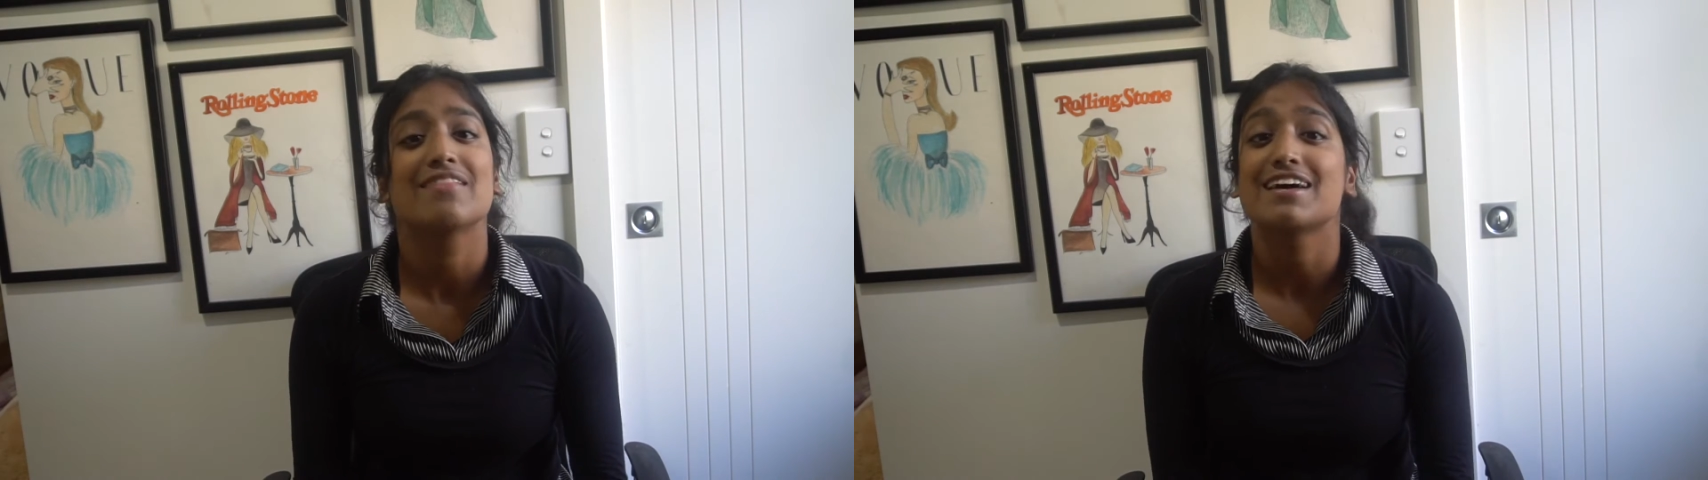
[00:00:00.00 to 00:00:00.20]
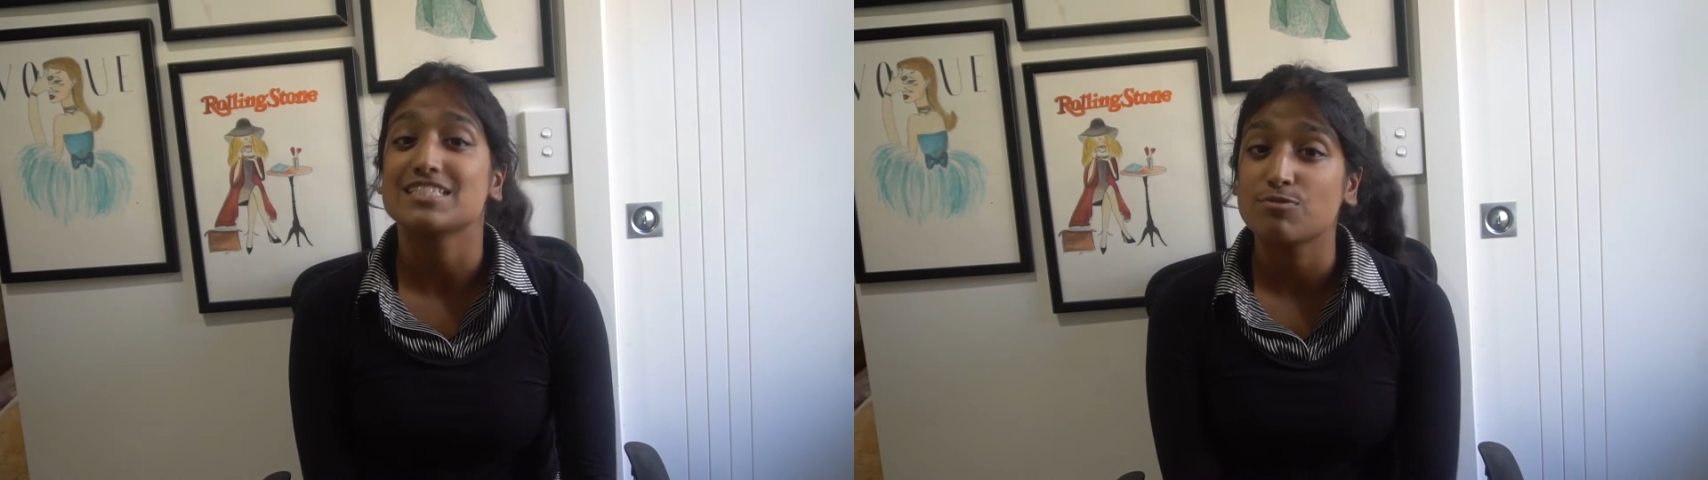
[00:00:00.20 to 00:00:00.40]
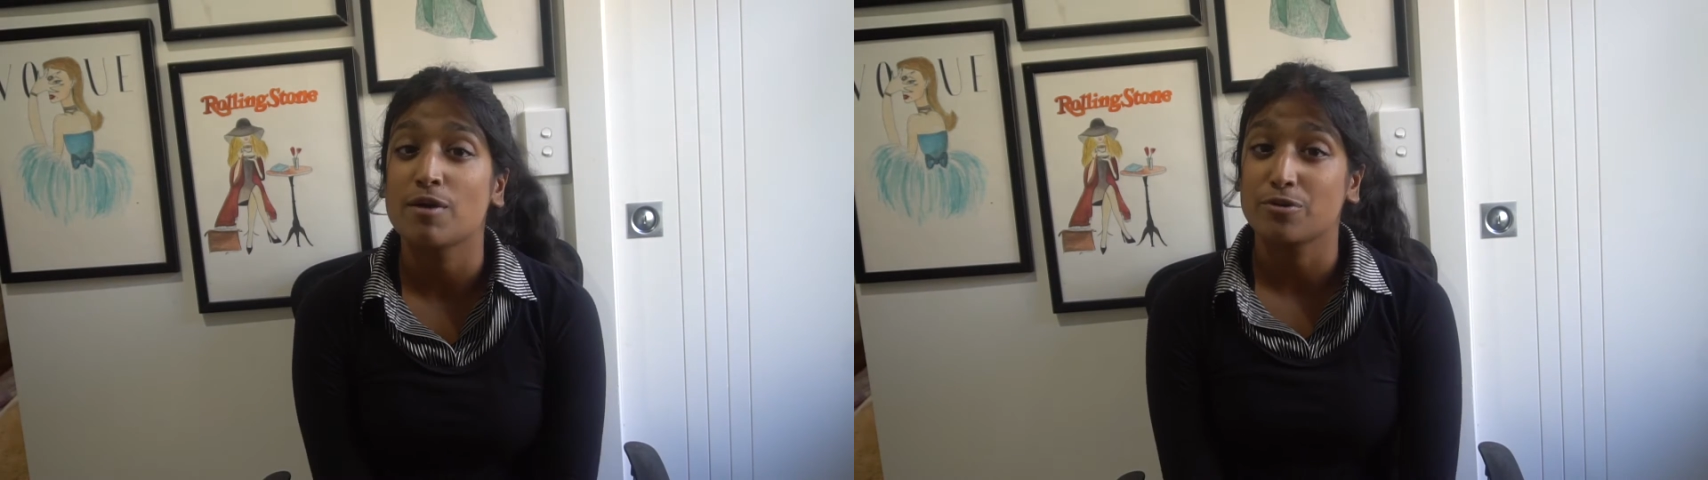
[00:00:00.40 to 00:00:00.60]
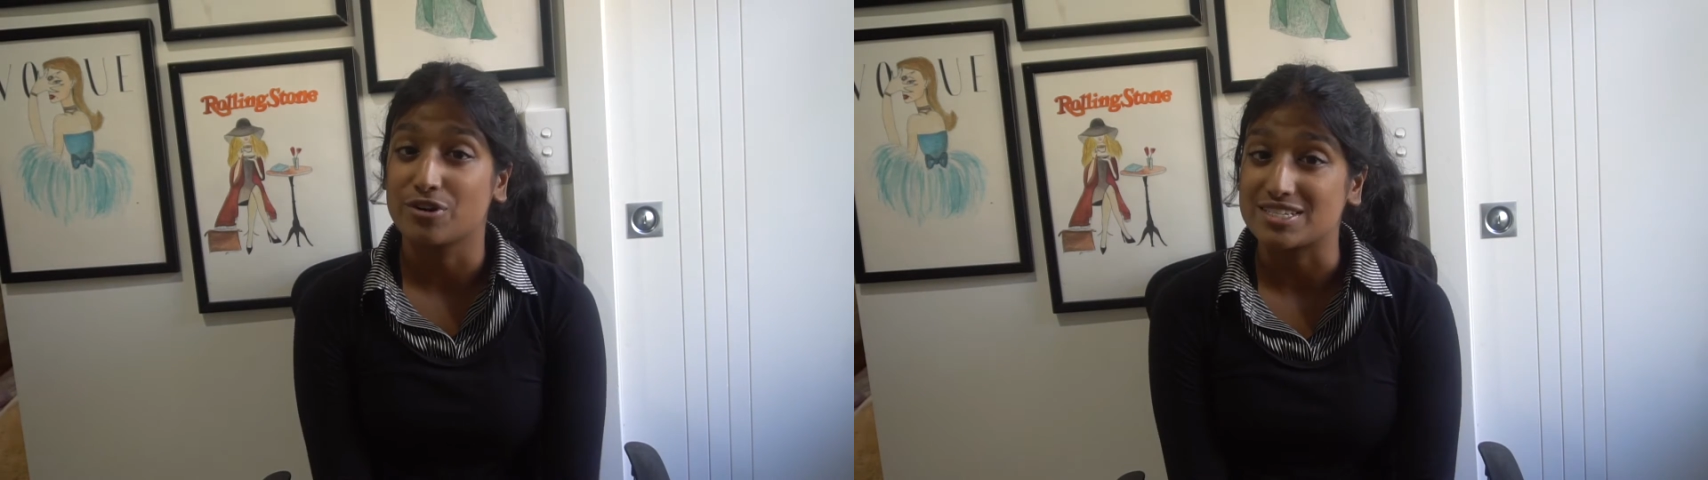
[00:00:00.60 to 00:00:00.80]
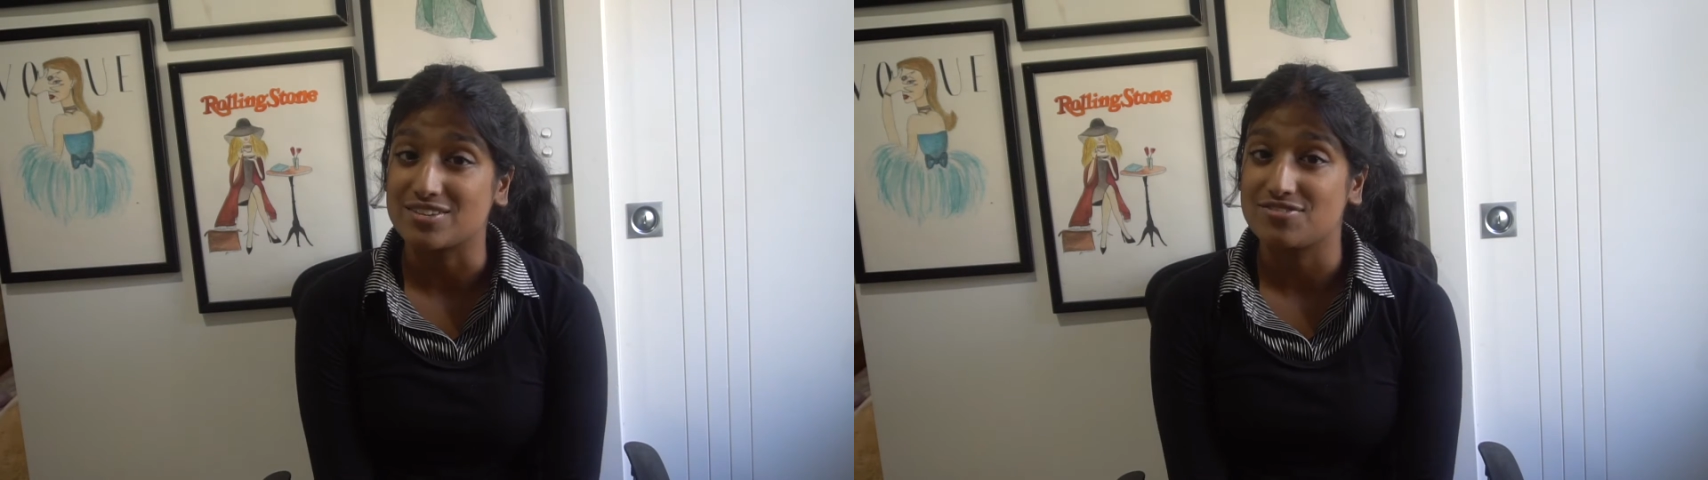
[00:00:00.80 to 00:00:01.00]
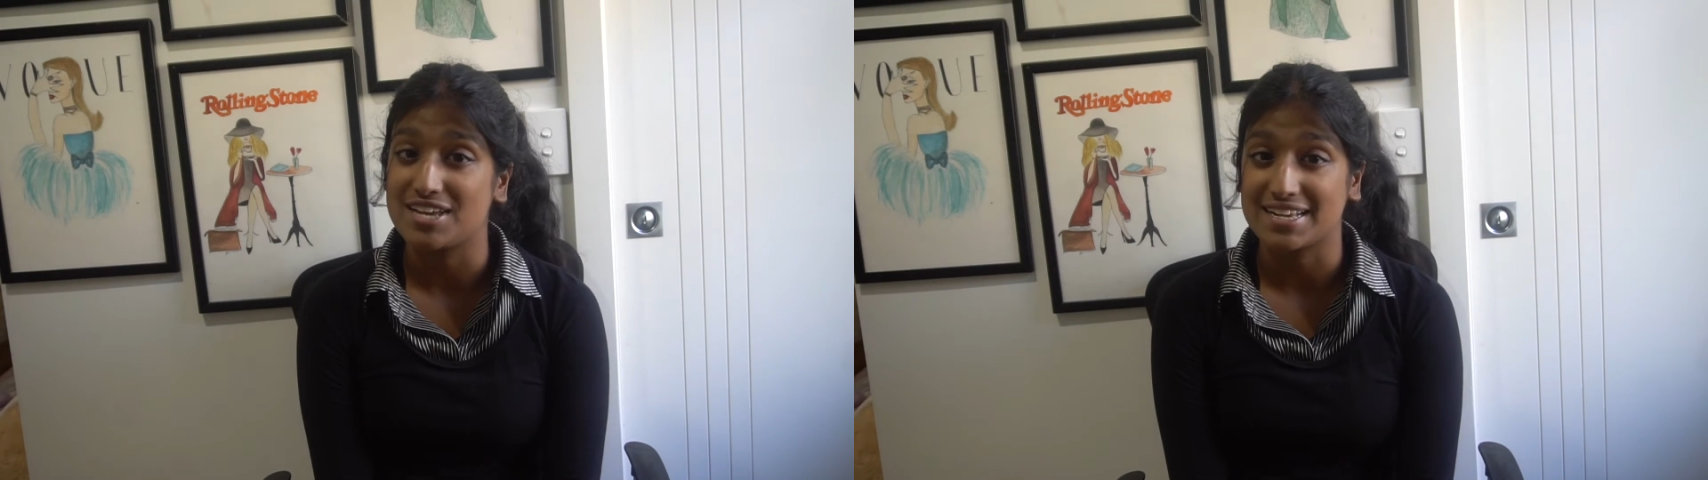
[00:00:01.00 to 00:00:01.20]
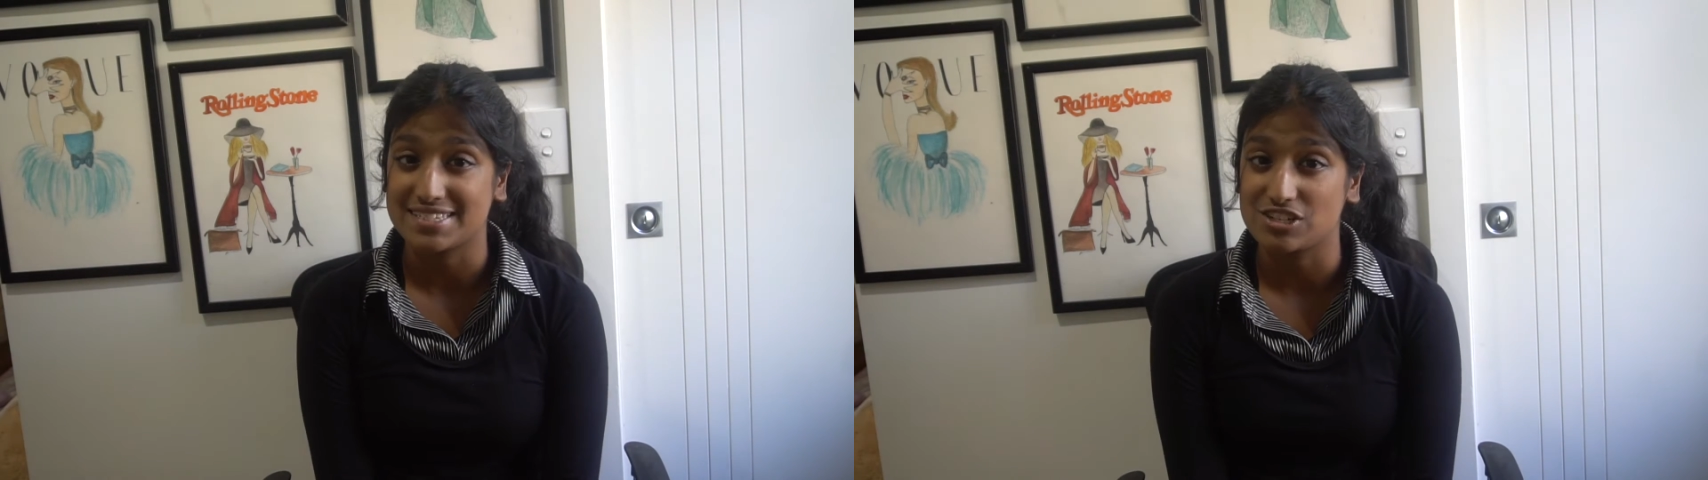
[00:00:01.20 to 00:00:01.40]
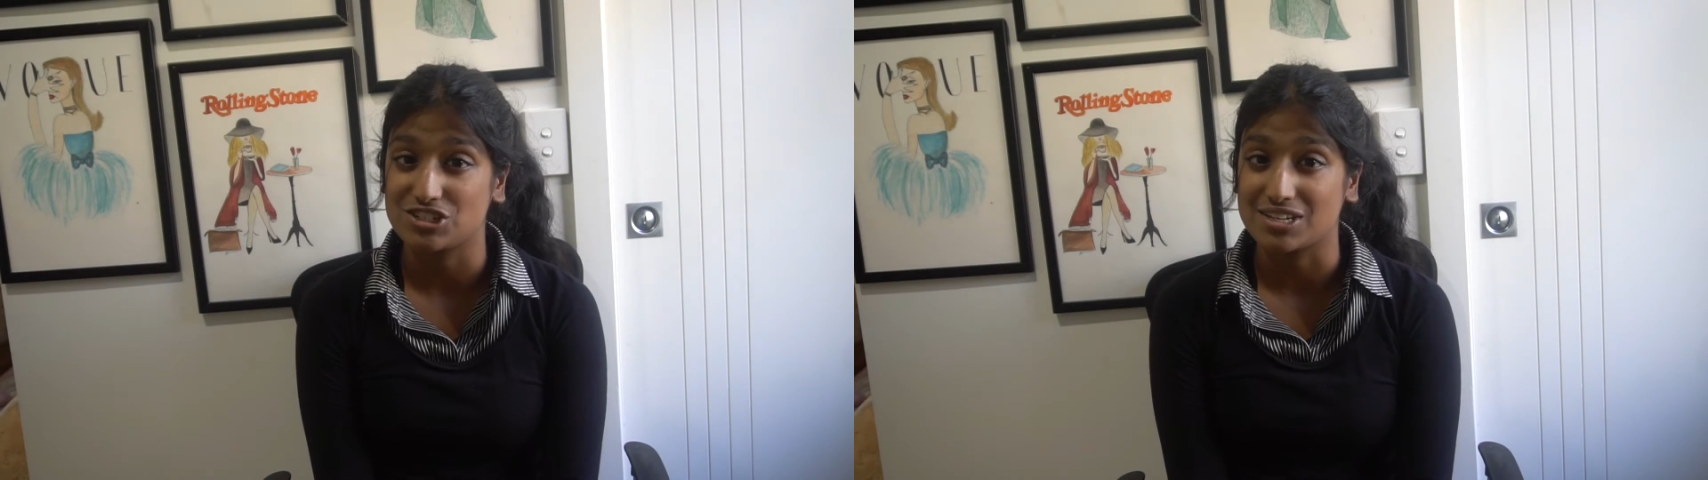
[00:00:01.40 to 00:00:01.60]
That's where progressive
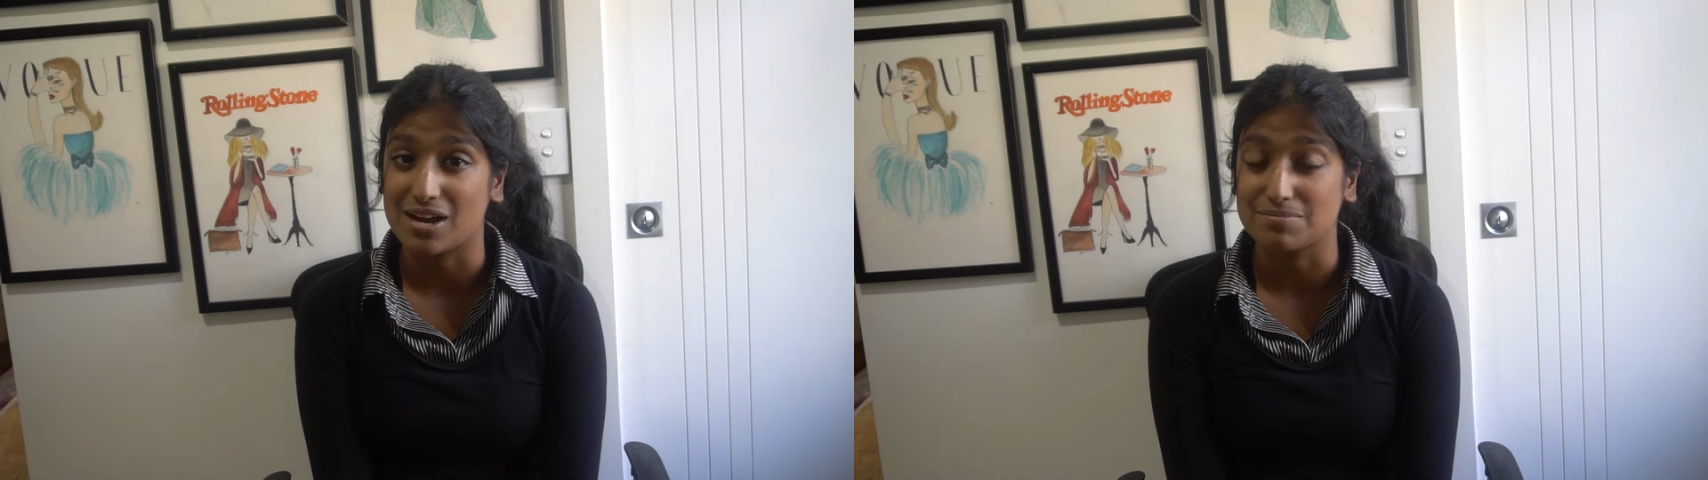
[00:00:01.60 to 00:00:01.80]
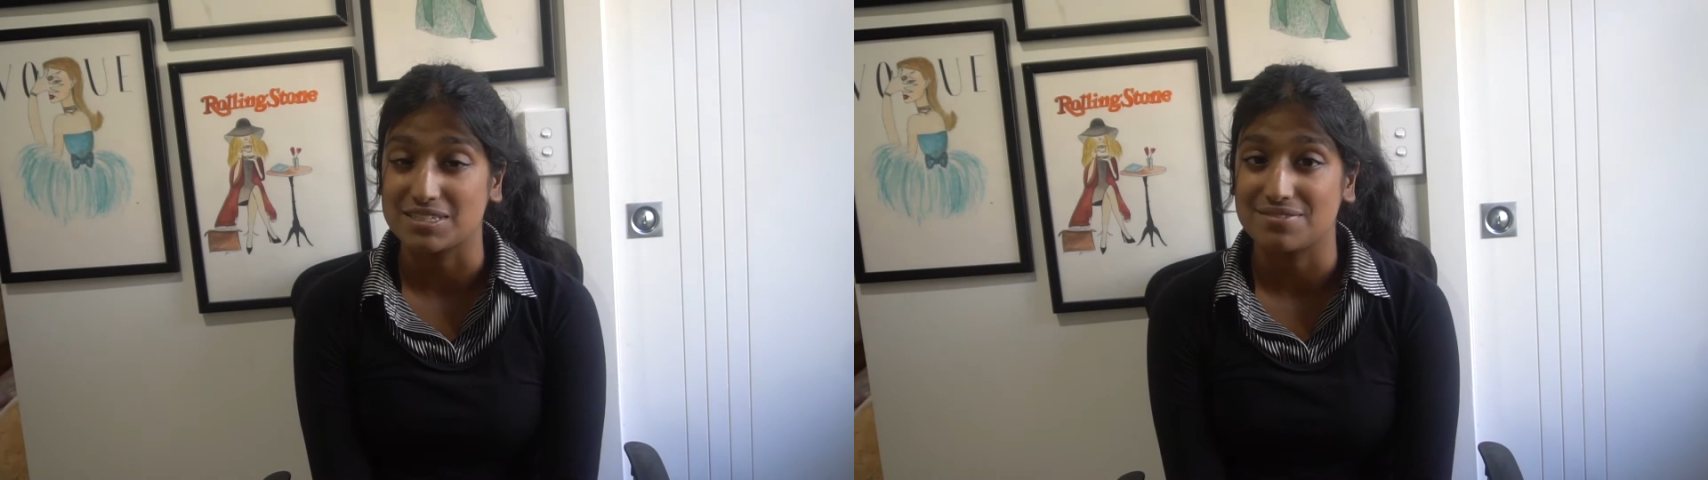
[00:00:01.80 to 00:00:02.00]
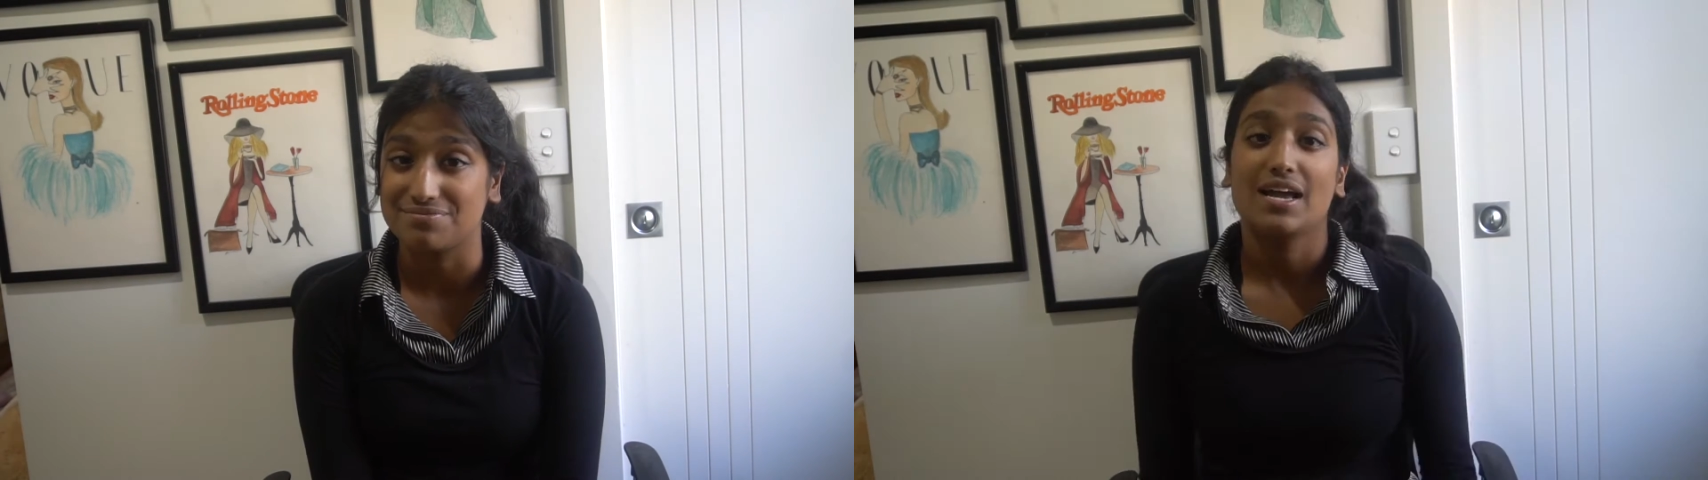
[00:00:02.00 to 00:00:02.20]
taxation comes in.